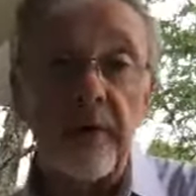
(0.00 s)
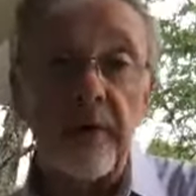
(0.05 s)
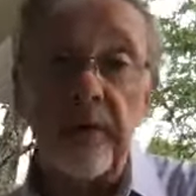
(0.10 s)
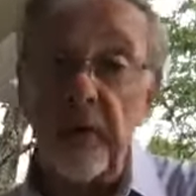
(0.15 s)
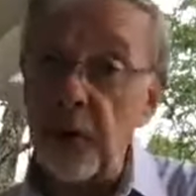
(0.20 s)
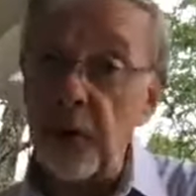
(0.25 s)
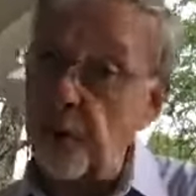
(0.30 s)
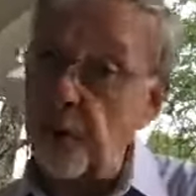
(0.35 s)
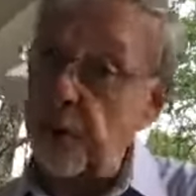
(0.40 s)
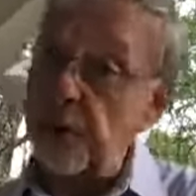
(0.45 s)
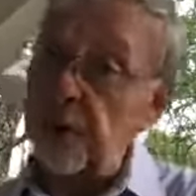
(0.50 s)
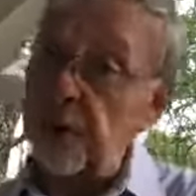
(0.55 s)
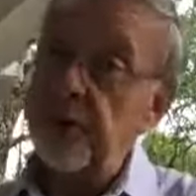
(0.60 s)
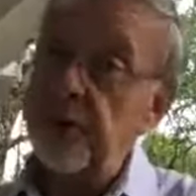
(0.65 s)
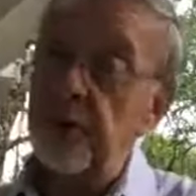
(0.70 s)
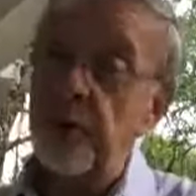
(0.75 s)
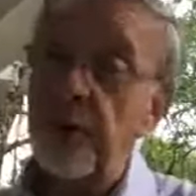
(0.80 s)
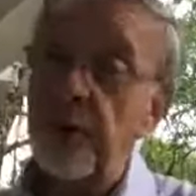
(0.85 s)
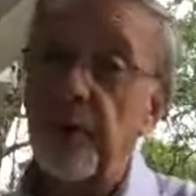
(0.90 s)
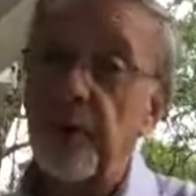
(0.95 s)
funerals
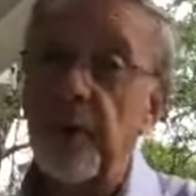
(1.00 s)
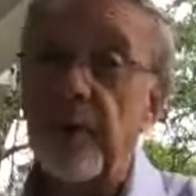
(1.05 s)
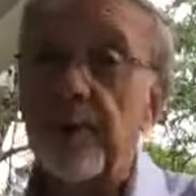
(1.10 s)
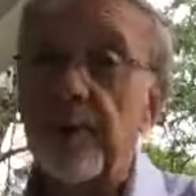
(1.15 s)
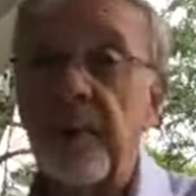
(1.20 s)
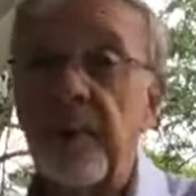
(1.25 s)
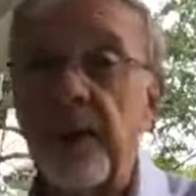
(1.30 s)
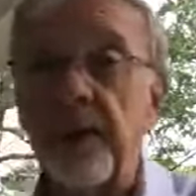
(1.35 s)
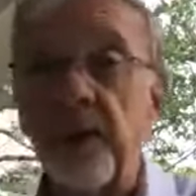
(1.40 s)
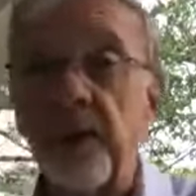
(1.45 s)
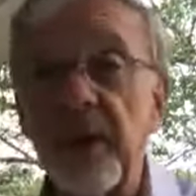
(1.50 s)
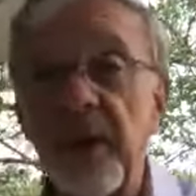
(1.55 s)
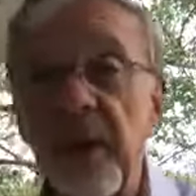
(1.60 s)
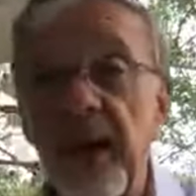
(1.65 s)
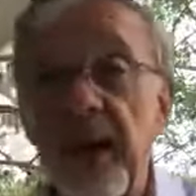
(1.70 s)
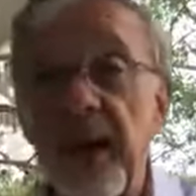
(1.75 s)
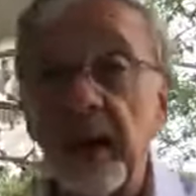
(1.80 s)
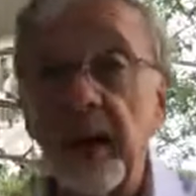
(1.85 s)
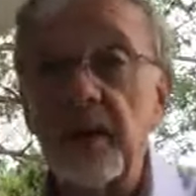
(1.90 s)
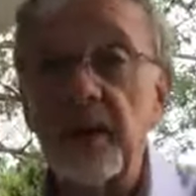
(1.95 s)
or when people
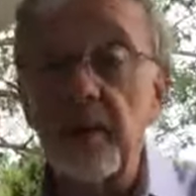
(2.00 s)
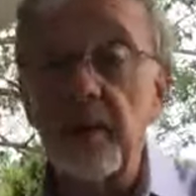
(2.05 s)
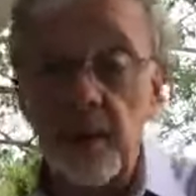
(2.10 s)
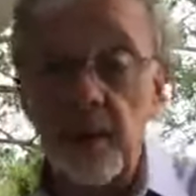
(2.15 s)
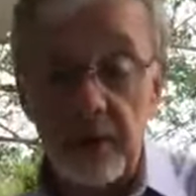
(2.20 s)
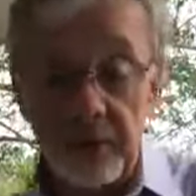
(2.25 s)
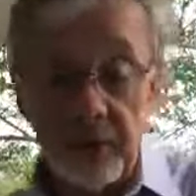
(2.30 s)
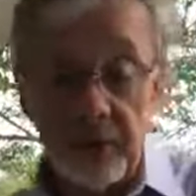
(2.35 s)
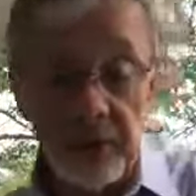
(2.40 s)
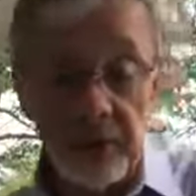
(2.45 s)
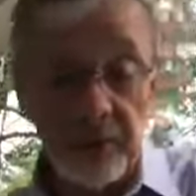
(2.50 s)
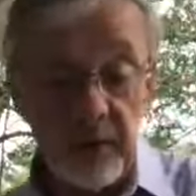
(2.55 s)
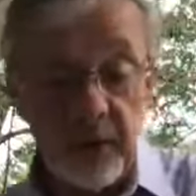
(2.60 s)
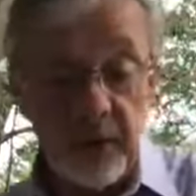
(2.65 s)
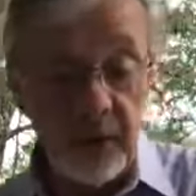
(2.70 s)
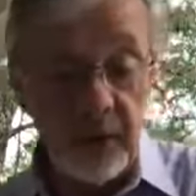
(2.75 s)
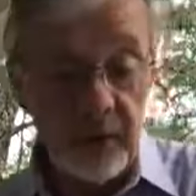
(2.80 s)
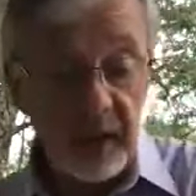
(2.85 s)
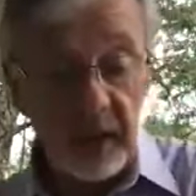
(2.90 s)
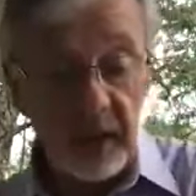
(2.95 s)
die or someone's very
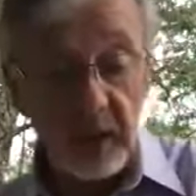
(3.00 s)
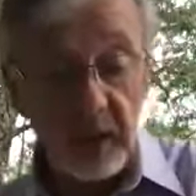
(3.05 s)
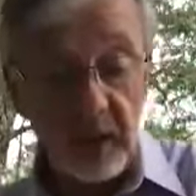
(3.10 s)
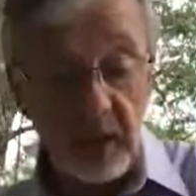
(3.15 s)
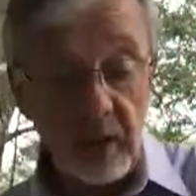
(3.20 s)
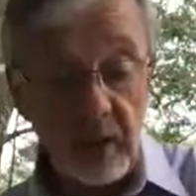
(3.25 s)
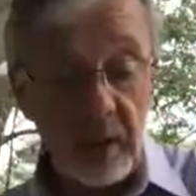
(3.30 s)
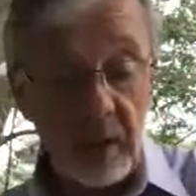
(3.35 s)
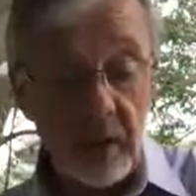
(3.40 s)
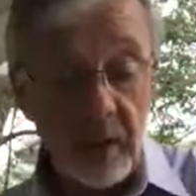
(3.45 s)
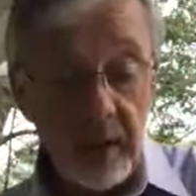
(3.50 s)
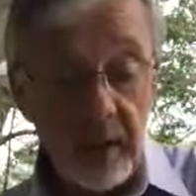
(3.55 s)
very ill